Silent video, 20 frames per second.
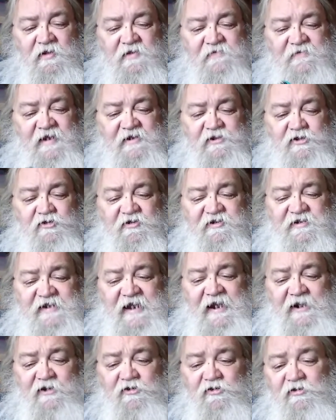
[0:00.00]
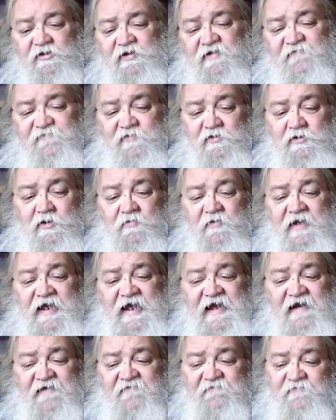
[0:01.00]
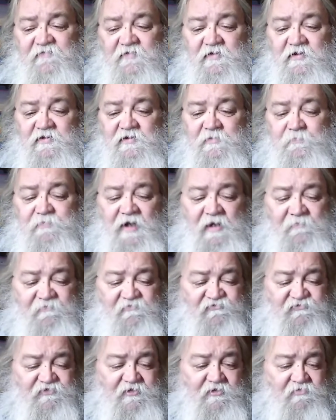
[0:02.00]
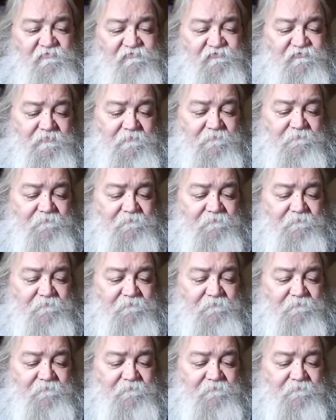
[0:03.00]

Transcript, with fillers: than your attacker if you don't have the proper skills.